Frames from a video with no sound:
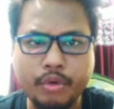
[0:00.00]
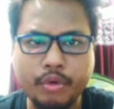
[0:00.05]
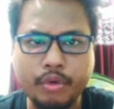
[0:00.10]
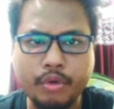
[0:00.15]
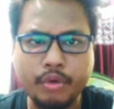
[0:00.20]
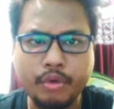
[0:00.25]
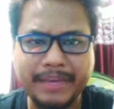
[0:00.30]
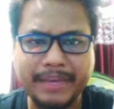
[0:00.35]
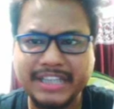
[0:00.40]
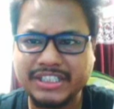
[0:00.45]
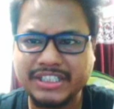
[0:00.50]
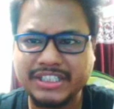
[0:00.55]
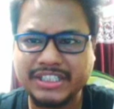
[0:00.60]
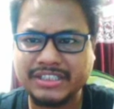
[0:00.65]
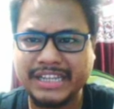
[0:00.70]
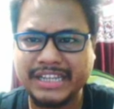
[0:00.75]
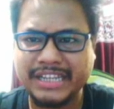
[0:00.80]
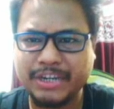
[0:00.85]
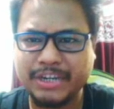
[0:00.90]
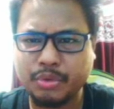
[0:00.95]
page
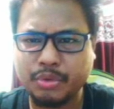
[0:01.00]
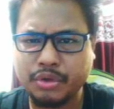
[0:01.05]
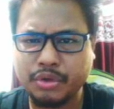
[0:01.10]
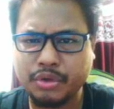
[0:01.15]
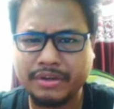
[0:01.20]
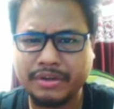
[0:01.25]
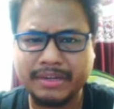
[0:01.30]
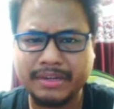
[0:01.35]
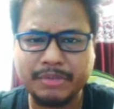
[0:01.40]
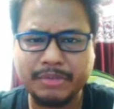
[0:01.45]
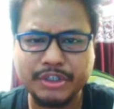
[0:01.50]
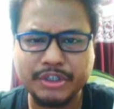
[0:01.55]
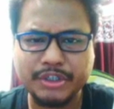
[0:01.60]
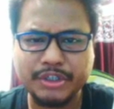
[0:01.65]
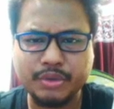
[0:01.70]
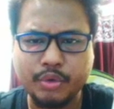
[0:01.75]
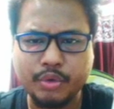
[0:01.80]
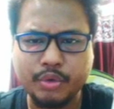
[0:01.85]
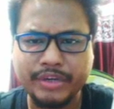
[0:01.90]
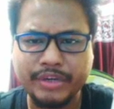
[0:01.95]
in a tool called Commission
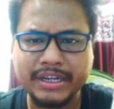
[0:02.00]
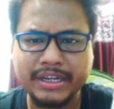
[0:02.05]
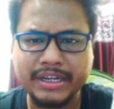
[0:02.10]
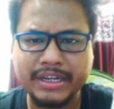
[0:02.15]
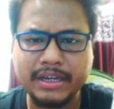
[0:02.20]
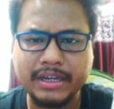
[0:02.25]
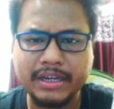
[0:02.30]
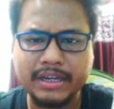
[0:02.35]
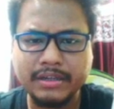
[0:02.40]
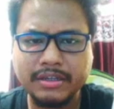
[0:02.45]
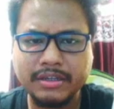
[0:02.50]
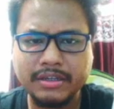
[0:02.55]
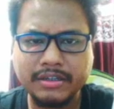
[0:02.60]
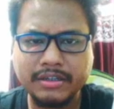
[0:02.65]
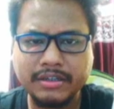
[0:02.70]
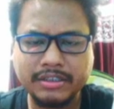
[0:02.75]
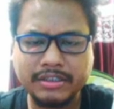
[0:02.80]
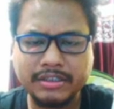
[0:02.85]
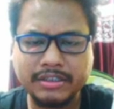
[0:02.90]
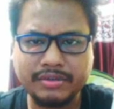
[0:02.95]
Gorilla.
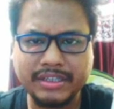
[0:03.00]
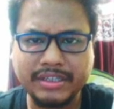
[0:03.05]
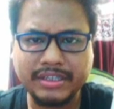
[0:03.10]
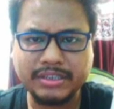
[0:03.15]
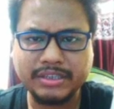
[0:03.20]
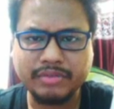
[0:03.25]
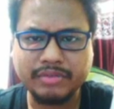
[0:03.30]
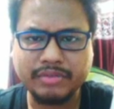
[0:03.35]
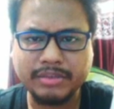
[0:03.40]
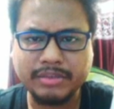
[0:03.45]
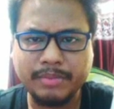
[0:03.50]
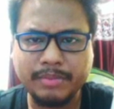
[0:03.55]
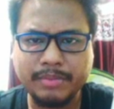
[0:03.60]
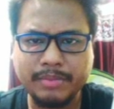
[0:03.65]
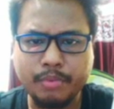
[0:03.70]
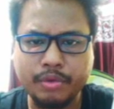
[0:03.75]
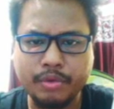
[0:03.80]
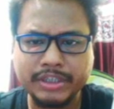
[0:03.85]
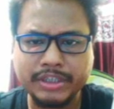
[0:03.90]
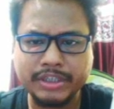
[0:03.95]
So this was my
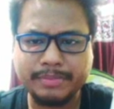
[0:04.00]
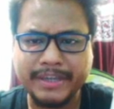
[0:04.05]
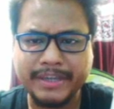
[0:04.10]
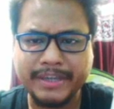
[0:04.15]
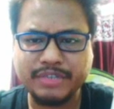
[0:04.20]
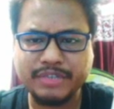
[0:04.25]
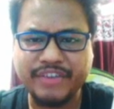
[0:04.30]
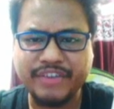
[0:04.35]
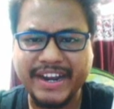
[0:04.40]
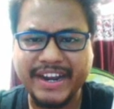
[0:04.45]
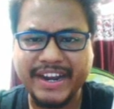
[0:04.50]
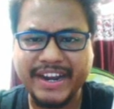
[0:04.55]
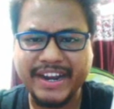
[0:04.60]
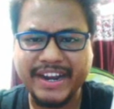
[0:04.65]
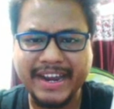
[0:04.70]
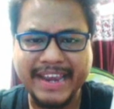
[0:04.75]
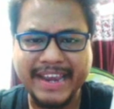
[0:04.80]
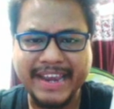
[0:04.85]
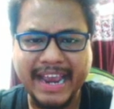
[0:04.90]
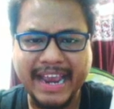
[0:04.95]
bonus page where
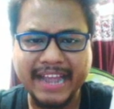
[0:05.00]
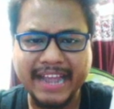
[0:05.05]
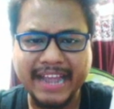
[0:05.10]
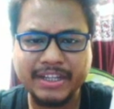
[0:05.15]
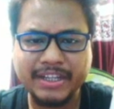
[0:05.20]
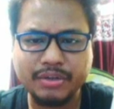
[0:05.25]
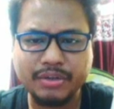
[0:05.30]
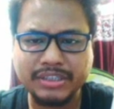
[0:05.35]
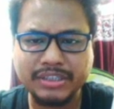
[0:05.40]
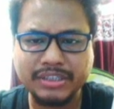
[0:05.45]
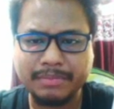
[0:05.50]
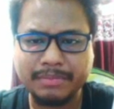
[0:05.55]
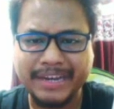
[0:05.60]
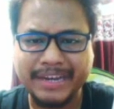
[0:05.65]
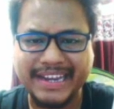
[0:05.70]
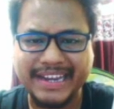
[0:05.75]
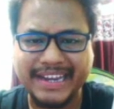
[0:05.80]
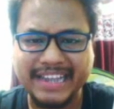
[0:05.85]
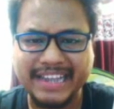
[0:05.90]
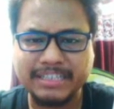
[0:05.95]
I had, some
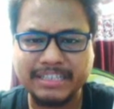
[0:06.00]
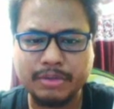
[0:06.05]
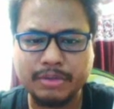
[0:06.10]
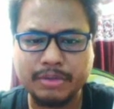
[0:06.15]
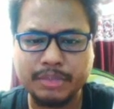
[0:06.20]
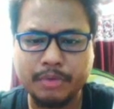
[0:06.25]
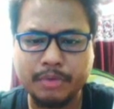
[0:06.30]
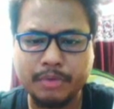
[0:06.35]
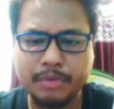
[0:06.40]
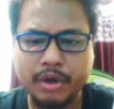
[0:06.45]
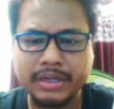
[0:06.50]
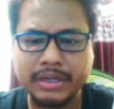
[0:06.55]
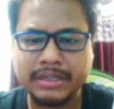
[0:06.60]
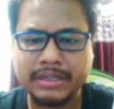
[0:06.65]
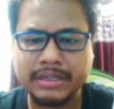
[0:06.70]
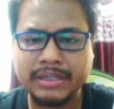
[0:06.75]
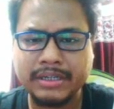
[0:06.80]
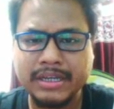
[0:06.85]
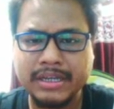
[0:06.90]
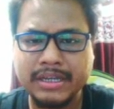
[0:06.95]
details about the
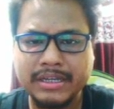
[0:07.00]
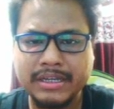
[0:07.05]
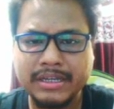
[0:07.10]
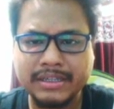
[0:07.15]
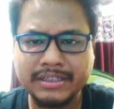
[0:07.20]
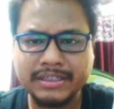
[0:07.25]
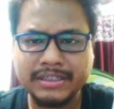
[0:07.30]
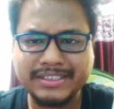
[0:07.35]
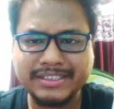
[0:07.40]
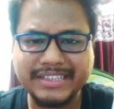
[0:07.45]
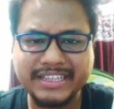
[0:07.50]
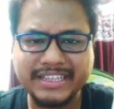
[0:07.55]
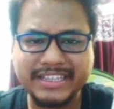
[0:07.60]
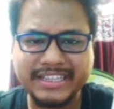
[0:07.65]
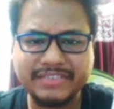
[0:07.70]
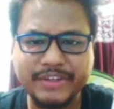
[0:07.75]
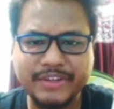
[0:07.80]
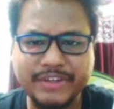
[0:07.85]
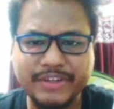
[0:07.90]
product, the sales video